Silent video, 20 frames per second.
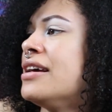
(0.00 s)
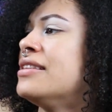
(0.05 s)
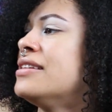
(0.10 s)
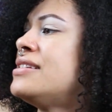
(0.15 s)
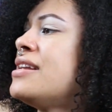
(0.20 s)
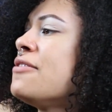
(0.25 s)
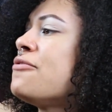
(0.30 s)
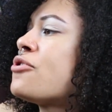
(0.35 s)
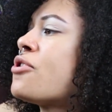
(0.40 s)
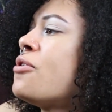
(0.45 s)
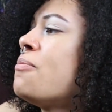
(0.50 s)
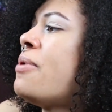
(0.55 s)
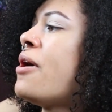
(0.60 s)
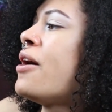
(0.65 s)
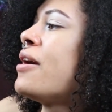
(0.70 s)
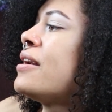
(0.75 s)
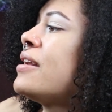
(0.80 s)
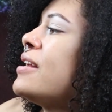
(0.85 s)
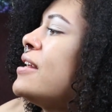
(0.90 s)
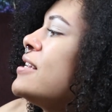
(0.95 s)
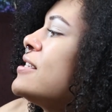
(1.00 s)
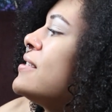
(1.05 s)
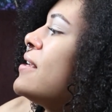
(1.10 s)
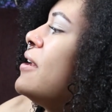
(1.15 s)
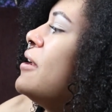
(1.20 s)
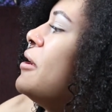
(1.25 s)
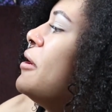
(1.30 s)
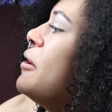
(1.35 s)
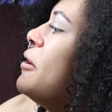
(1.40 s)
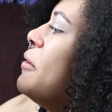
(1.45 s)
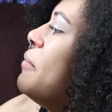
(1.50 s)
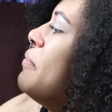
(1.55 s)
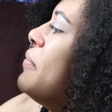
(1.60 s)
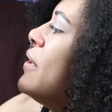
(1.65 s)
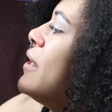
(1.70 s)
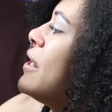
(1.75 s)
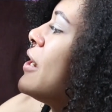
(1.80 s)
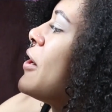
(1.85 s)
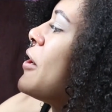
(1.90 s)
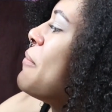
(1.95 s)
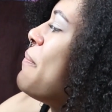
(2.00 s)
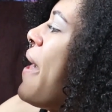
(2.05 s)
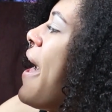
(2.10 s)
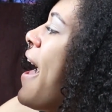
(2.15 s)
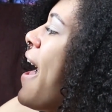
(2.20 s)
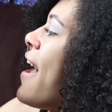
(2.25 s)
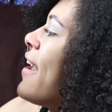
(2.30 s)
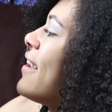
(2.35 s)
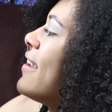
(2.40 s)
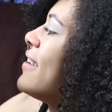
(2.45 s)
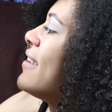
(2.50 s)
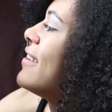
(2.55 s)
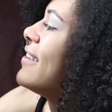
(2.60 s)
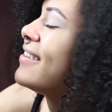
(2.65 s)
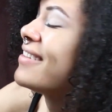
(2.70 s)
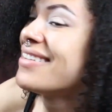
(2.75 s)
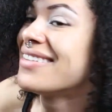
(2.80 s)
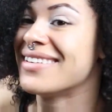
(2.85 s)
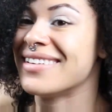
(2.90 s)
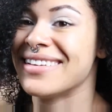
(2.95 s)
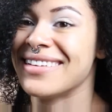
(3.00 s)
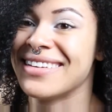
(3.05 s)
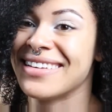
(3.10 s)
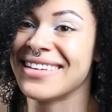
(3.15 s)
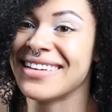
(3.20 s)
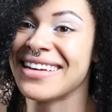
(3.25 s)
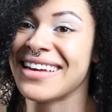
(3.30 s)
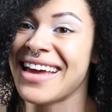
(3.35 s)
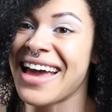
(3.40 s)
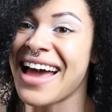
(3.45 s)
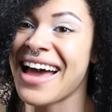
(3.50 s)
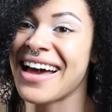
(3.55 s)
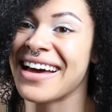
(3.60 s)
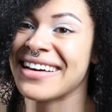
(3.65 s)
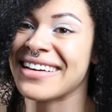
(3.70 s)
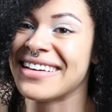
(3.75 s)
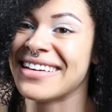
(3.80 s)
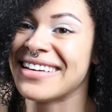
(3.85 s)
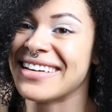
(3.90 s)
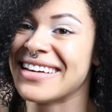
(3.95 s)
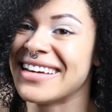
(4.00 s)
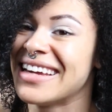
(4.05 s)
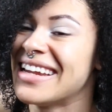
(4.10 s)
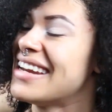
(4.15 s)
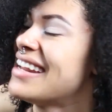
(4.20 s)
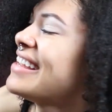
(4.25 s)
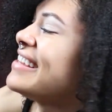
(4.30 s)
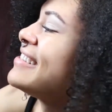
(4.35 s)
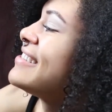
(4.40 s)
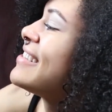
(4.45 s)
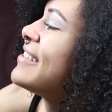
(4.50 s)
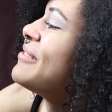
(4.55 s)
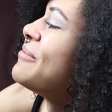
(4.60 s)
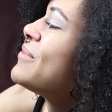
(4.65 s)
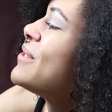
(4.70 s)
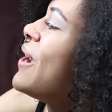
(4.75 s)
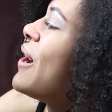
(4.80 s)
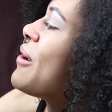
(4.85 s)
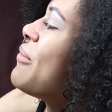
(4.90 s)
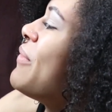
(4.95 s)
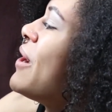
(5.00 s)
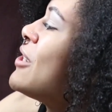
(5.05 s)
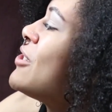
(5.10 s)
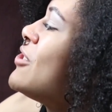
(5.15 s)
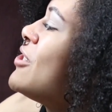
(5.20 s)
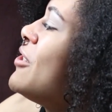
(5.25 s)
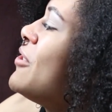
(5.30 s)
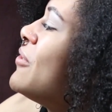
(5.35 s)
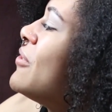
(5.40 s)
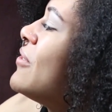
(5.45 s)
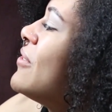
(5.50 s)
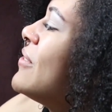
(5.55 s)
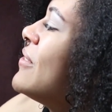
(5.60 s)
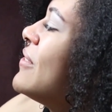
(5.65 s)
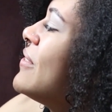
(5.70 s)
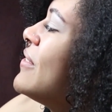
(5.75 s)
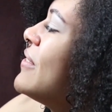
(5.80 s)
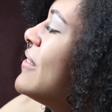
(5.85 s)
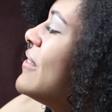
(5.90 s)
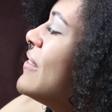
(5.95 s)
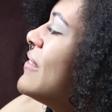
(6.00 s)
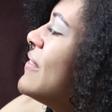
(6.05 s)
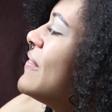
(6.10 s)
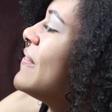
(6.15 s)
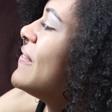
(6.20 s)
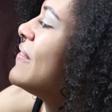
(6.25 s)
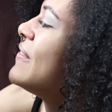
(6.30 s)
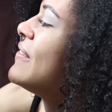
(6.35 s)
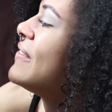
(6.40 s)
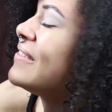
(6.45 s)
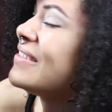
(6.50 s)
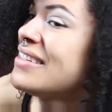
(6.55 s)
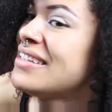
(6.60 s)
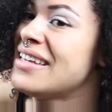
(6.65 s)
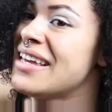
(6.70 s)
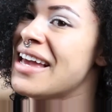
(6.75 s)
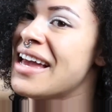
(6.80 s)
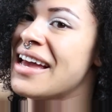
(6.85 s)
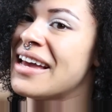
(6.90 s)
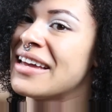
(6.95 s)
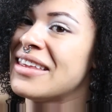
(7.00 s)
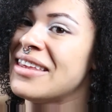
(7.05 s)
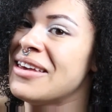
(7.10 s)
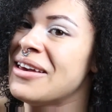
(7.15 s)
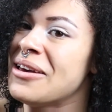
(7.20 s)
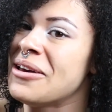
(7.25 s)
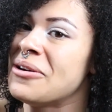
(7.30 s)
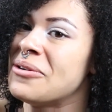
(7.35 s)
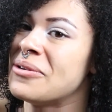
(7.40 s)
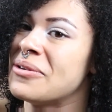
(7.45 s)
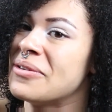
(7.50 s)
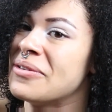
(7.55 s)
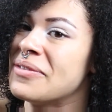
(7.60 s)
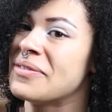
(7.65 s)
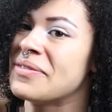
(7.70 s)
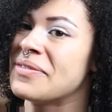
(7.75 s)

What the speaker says: And the difficult part is putting her back. Yeah, it is. I'm talking about you. Yeah, you.